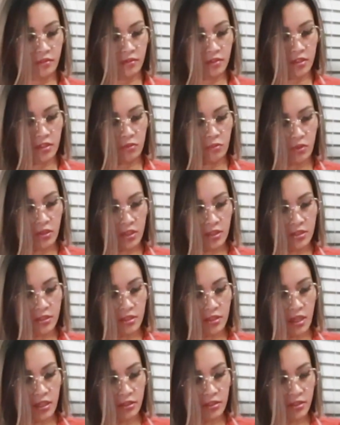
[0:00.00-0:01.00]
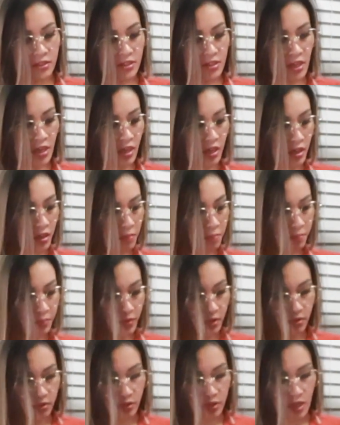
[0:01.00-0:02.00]
This one is not
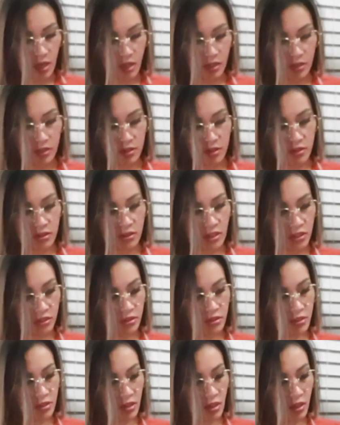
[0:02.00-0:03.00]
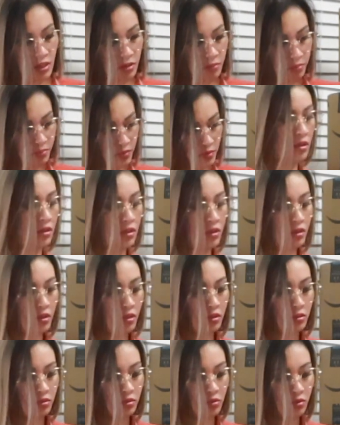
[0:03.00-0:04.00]
taped. Yeah, this is not taped.
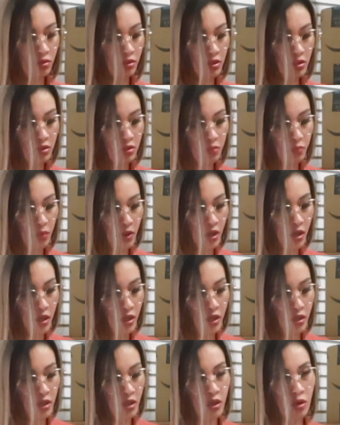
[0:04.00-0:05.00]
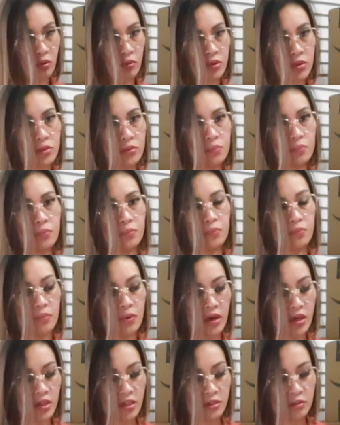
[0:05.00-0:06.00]
So this one, I always
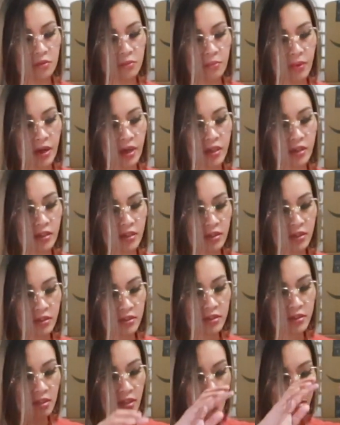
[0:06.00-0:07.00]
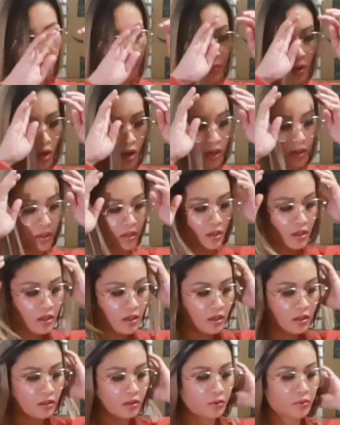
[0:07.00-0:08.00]
wanted to buy this, but
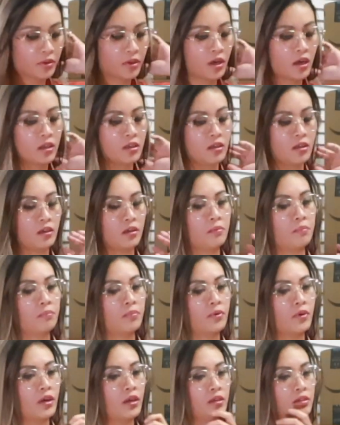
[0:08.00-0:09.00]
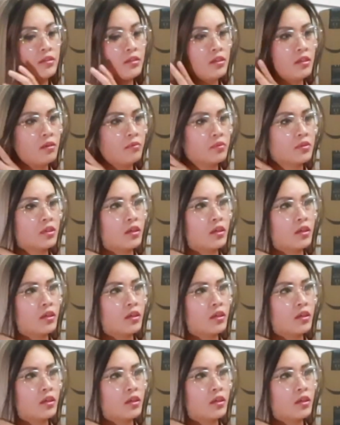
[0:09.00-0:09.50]
they were kind of like pricey.